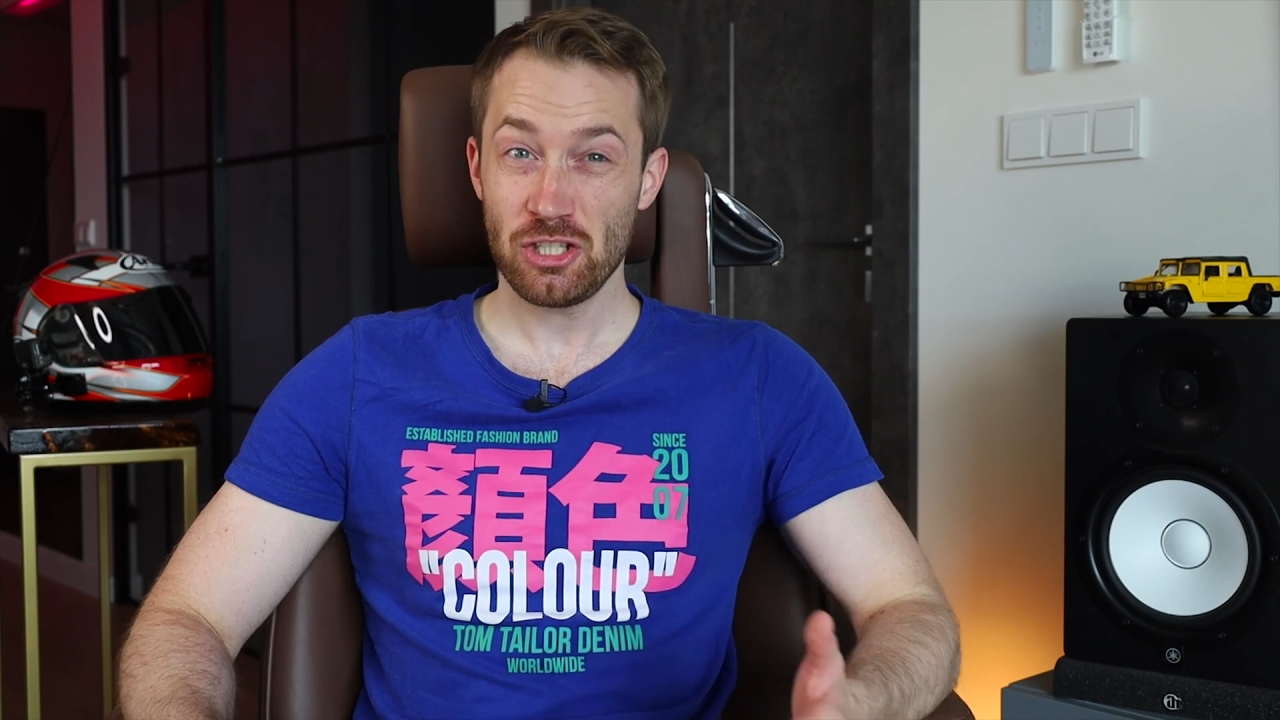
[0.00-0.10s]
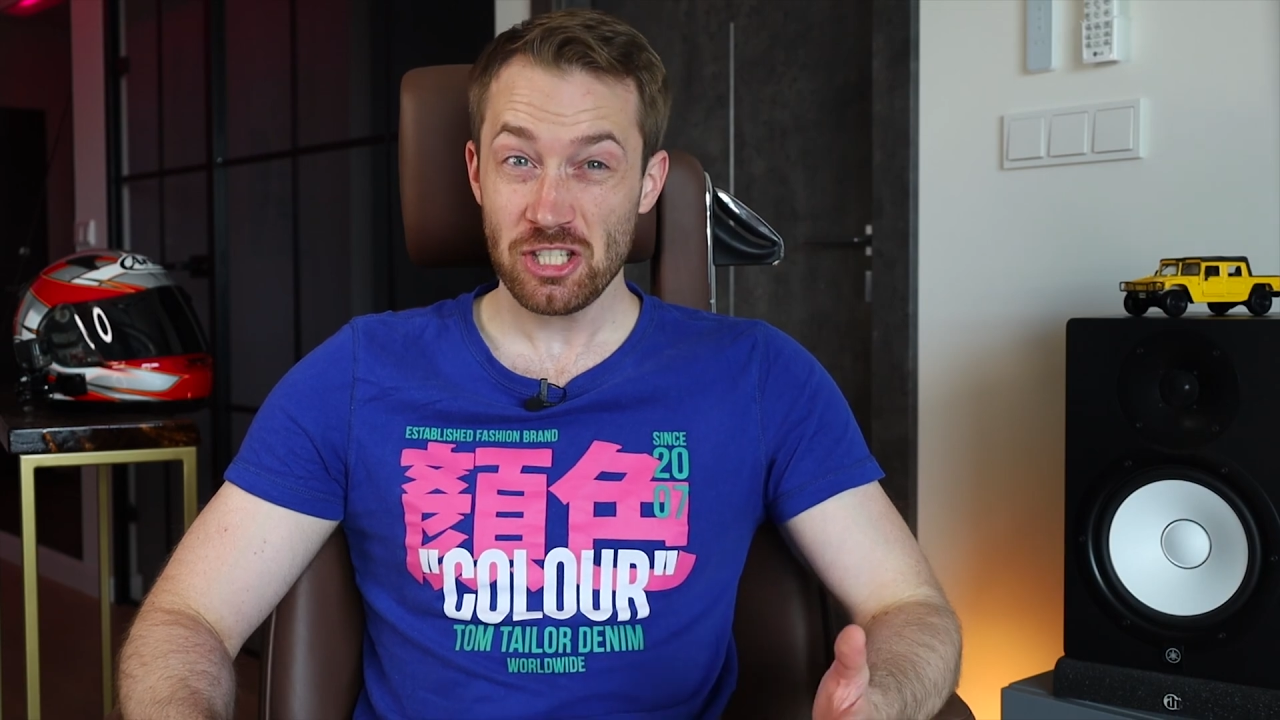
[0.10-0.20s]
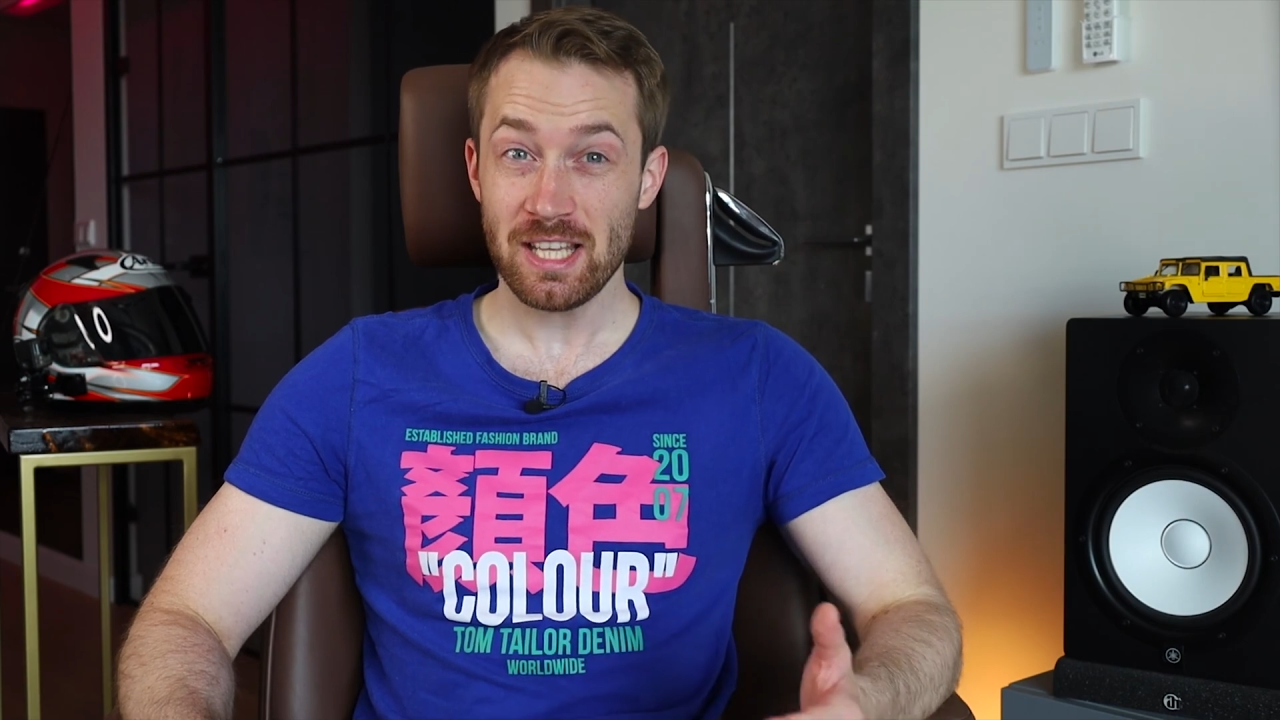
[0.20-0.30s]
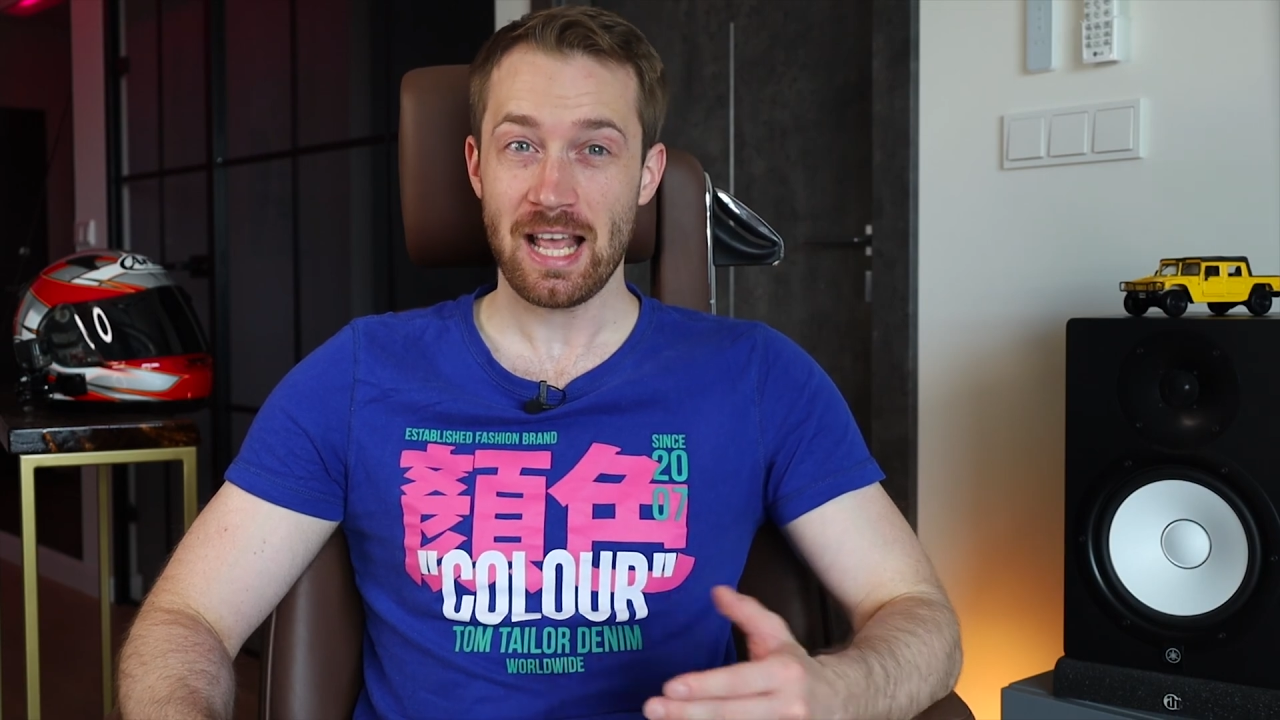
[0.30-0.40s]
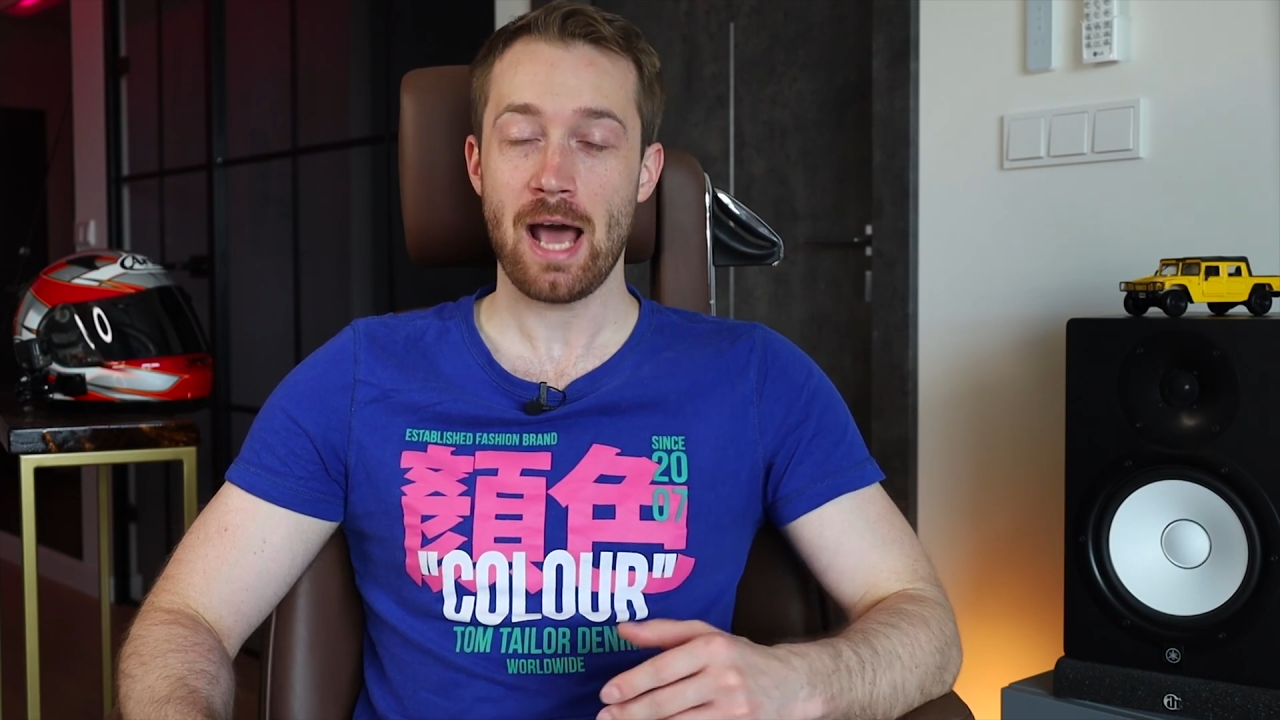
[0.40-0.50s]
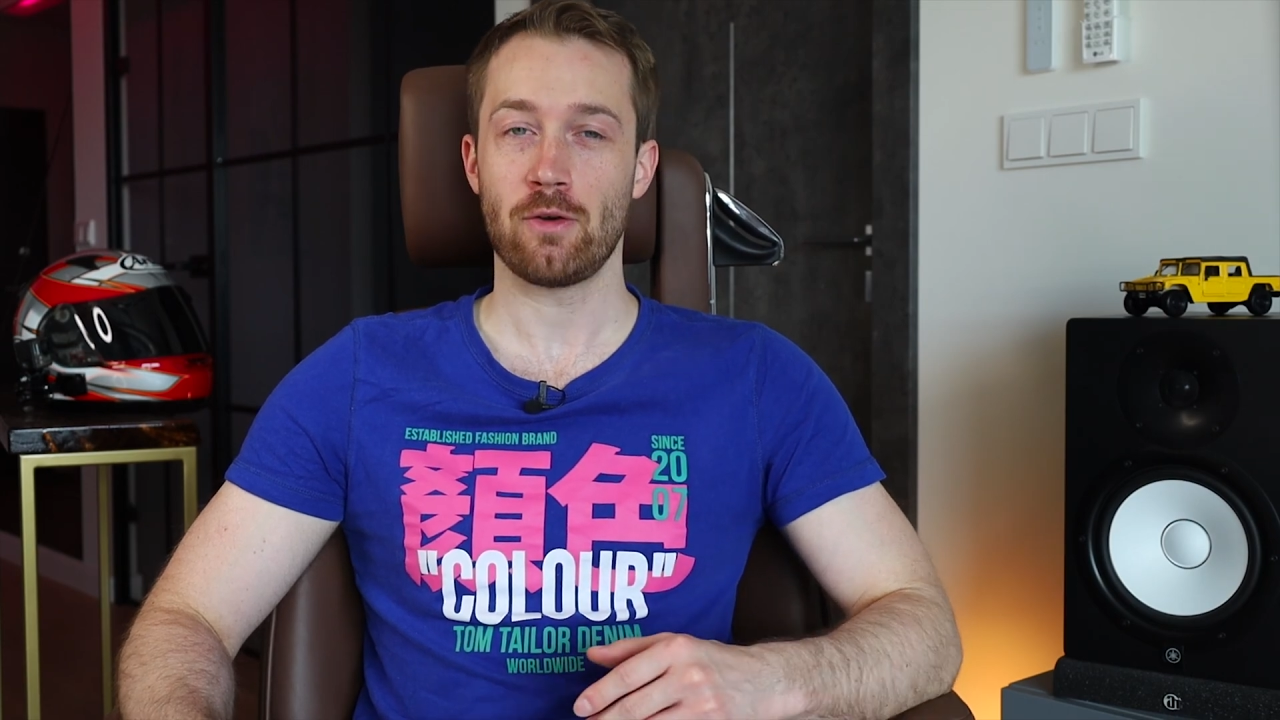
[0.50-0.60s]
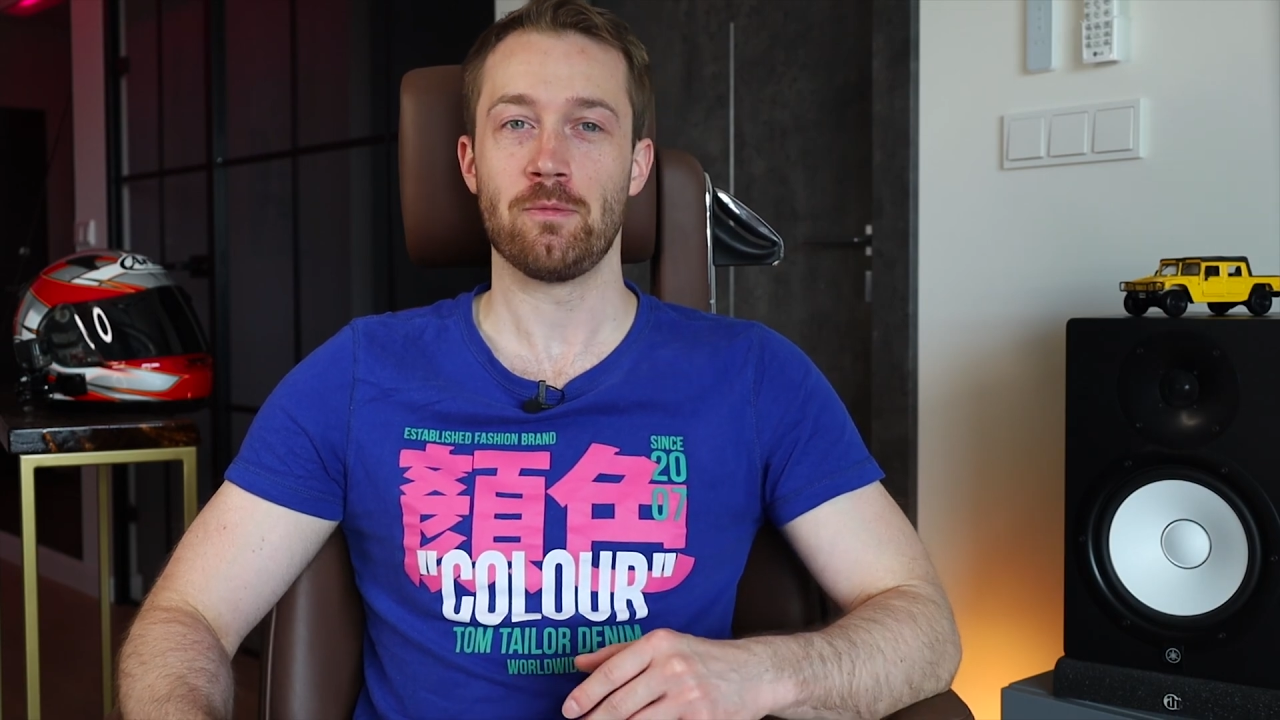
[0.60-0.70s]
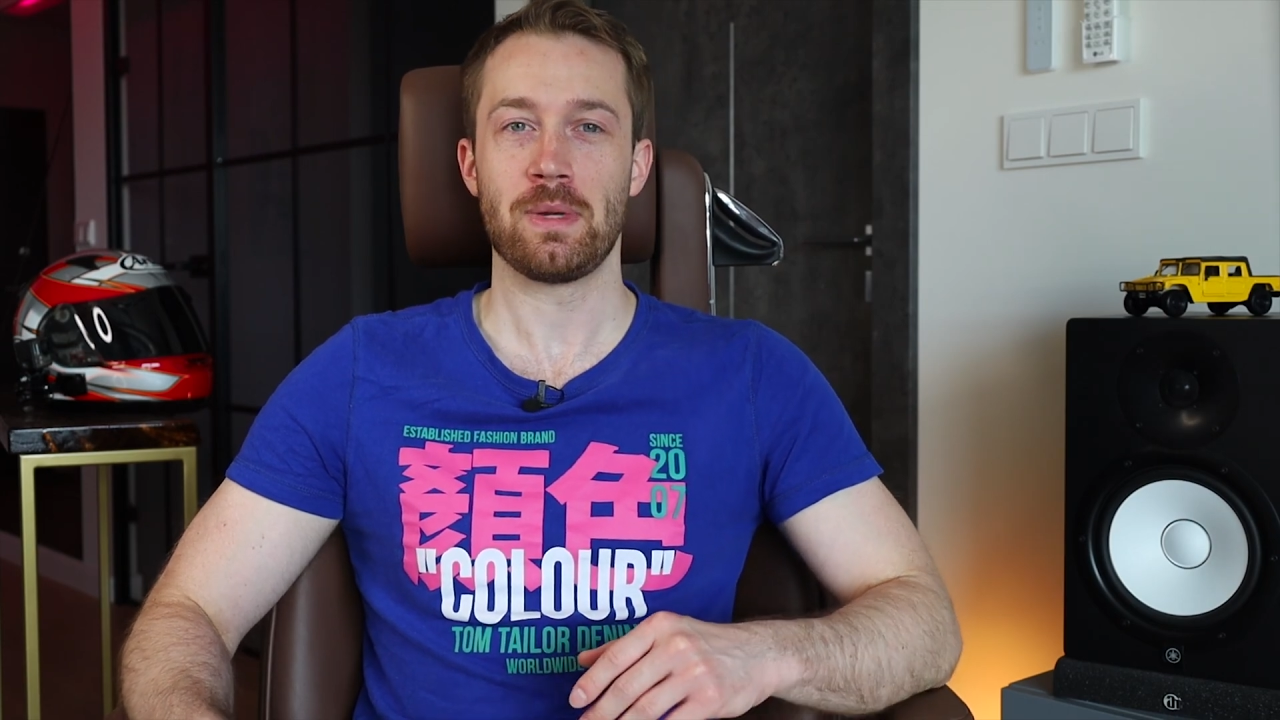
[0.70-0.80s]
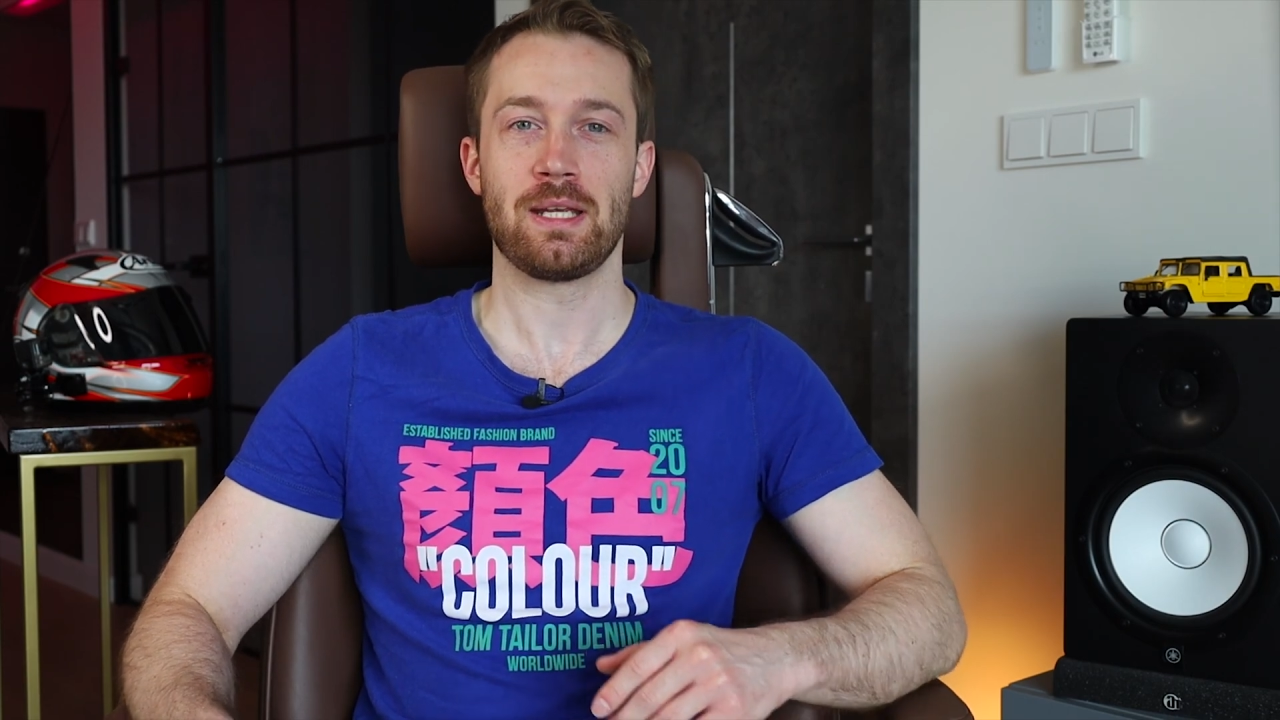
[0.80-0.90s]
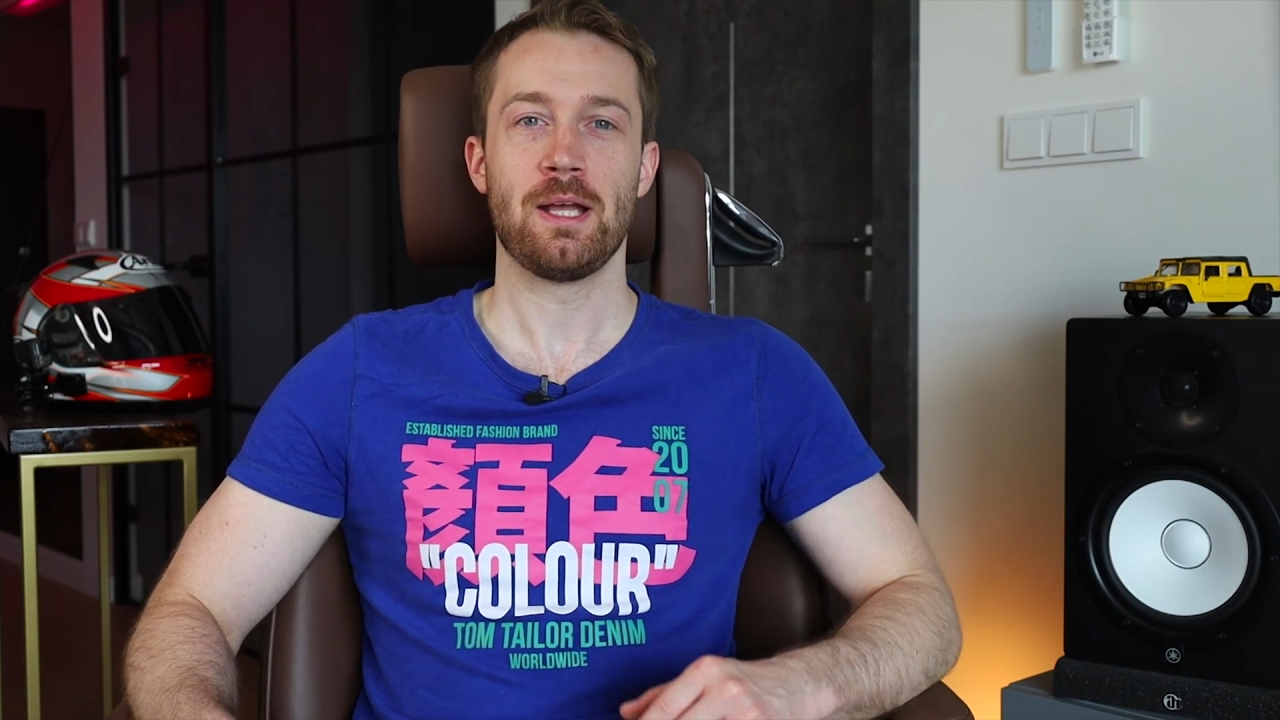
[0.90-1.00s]
shit out
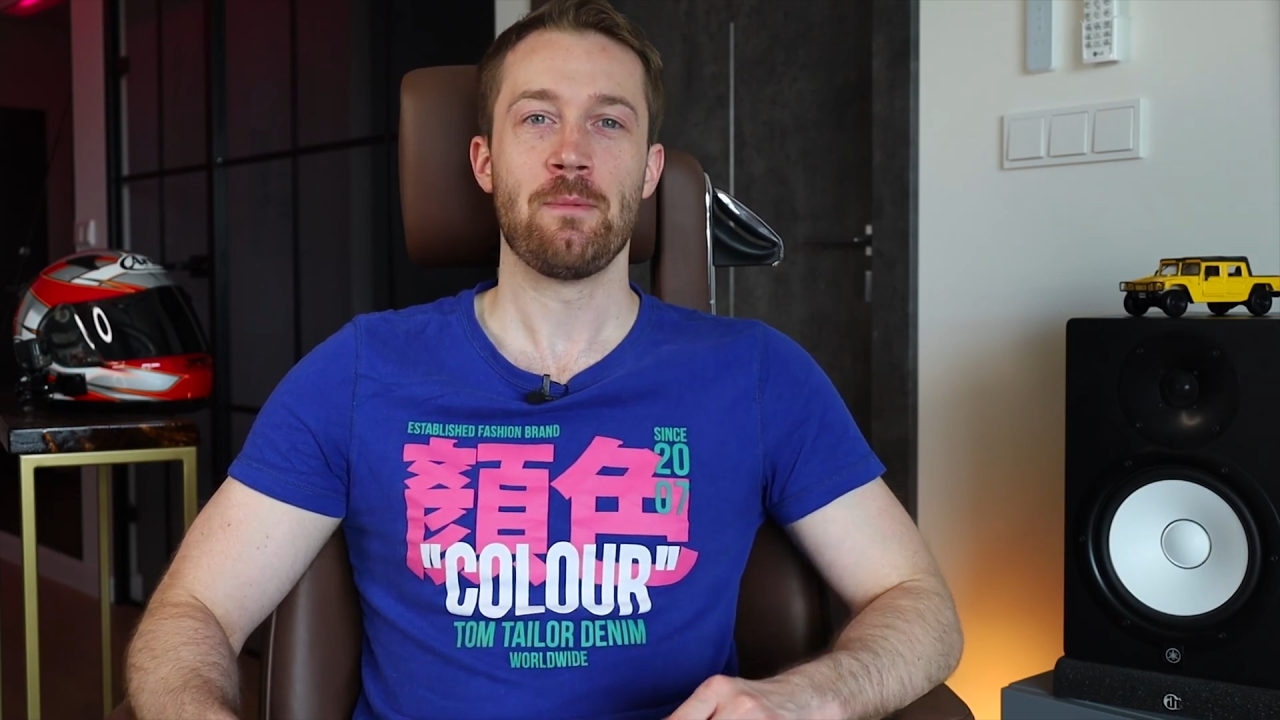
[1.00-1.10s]
of me.